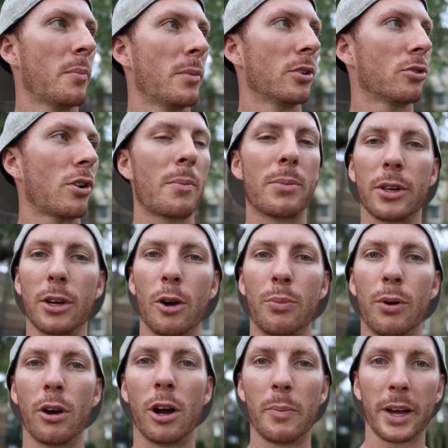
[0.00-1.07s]
I'm gonna strap the
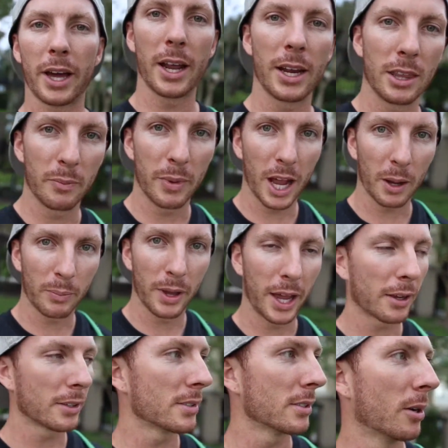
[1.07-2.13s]
GoPro up, I got it in the
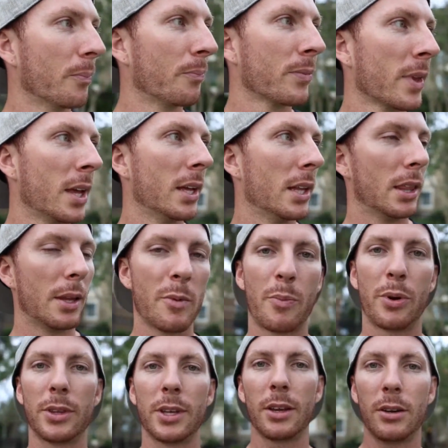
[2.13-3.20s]
backpack, so let me
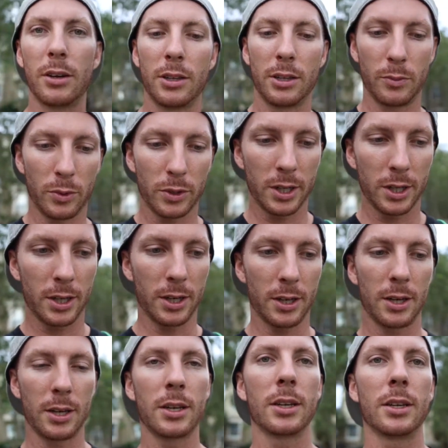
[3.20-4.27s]
put that on and we'll get in,
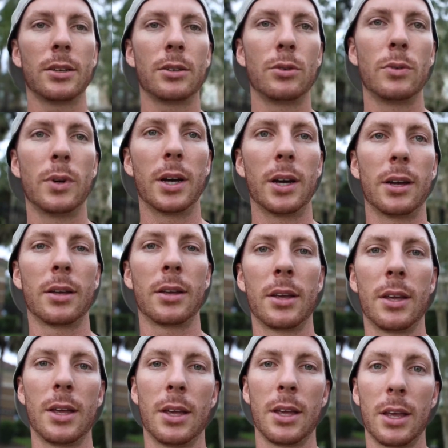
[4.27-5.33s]
into uh,
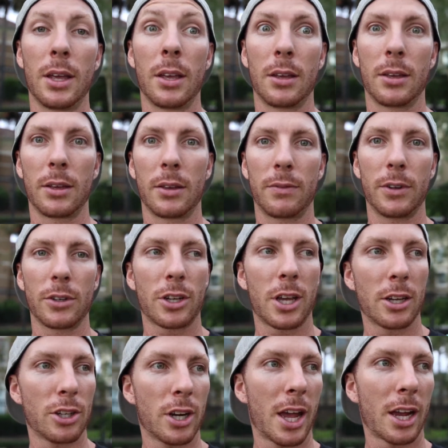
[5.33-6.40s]
fish
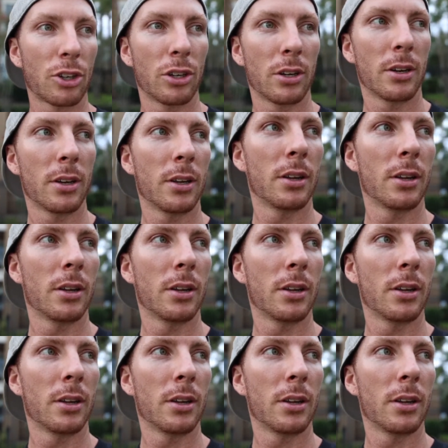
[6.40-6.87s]
catching action.